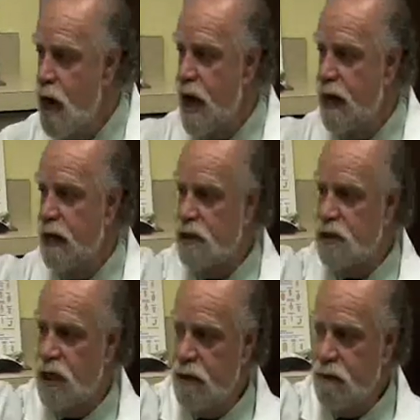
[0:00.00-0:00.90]
And at the
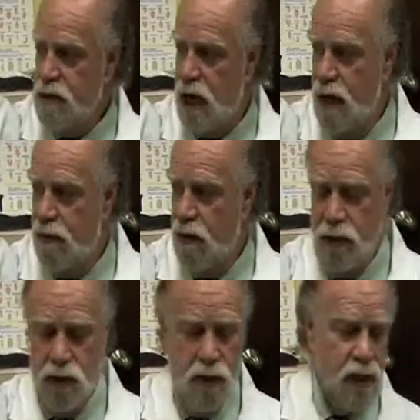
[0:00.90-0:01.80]
same time, we'll
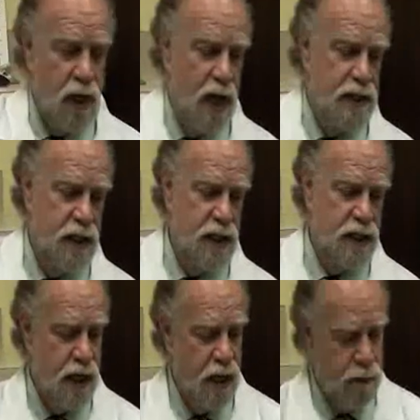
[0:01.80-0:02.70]
be utilizing
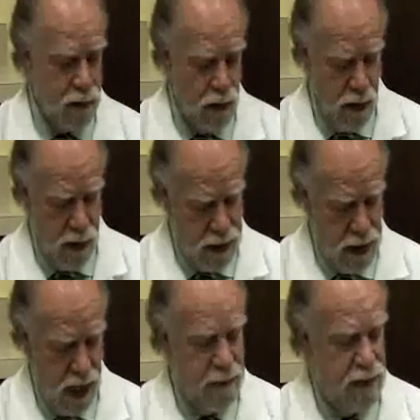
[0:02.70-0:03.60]
this temporary
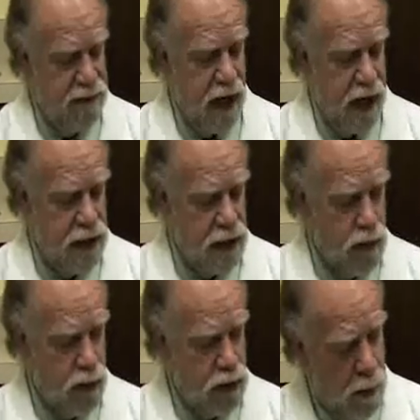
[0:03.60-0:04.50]
type device,
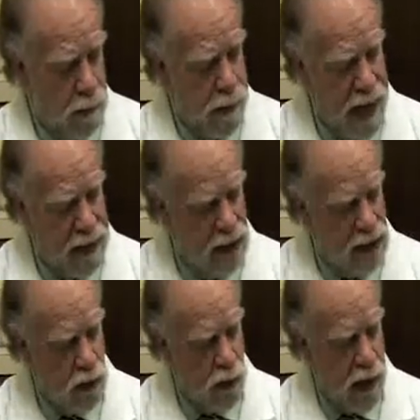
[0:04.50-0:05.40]
which will
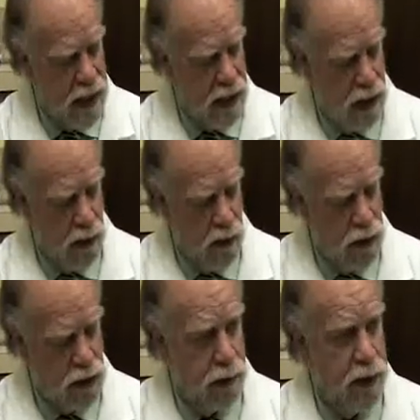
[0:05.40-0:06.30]
balance the weight here,
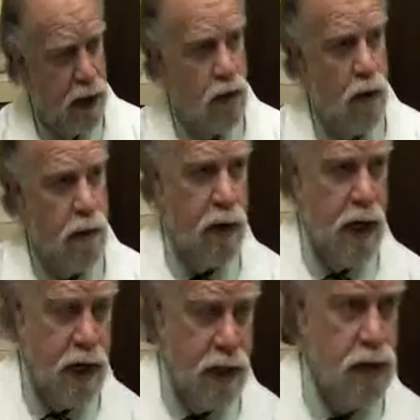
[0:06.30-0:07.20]
which will be
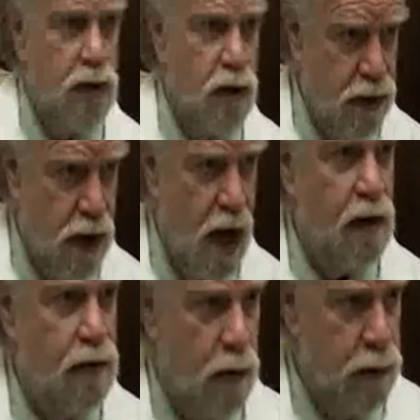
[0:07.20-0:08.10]
incorporated into your
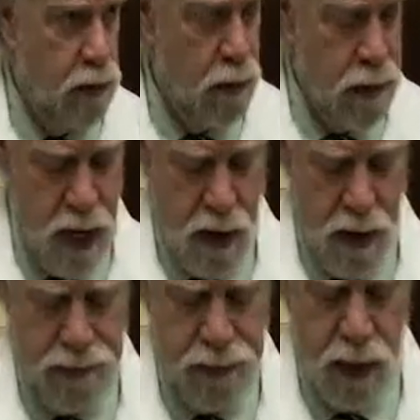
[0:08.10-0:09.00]
orthotic when we
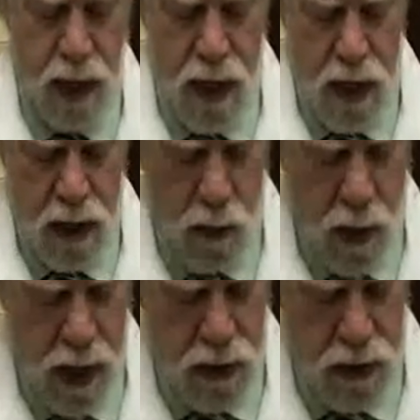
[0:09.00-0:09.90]
repair it. The
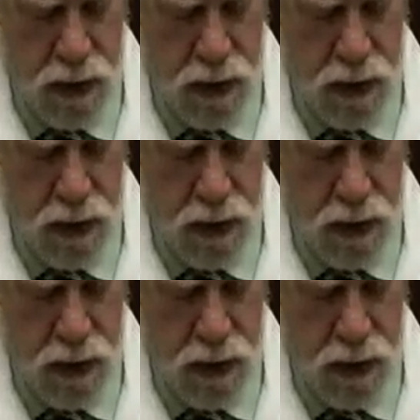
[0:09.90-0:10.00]
way you